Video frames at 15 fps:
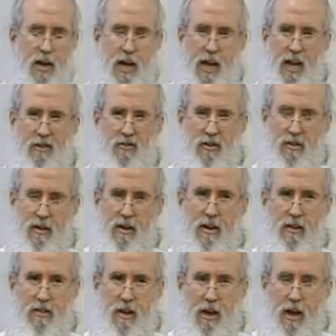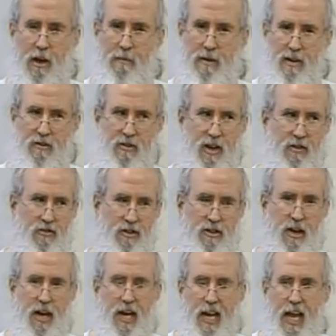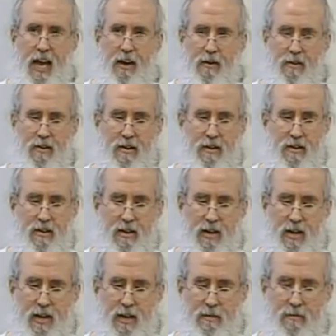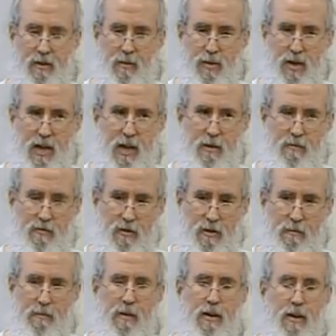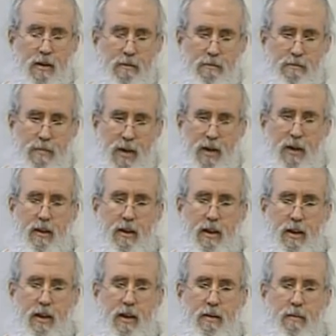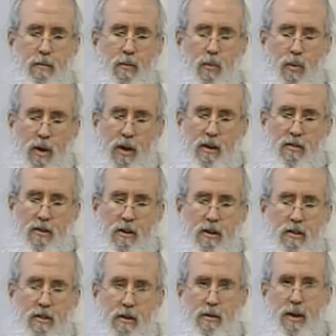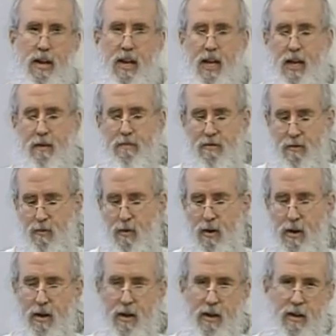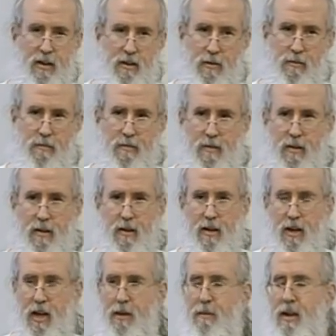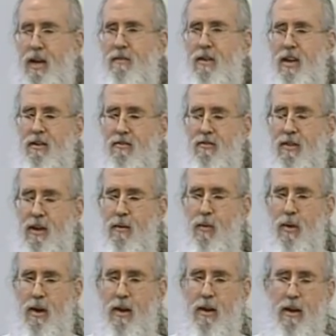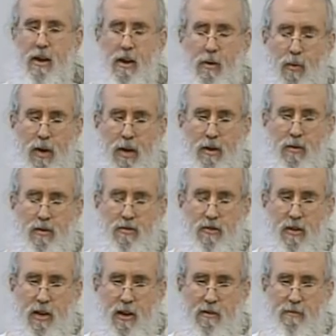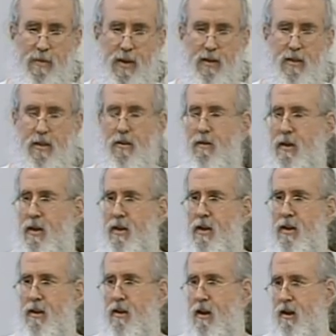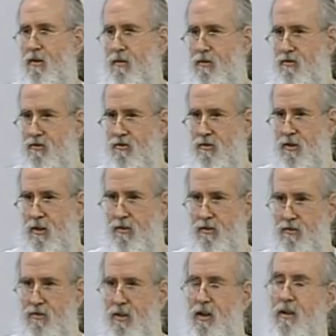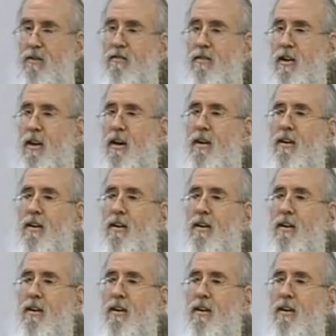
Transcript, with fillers: actually, the the hominids actually died out uh, that we came from. But uh, why are there the great apes, and why you know Anybody have an answer to that? Why why do we still have bacteria and cockroaches and all those things? Yeah.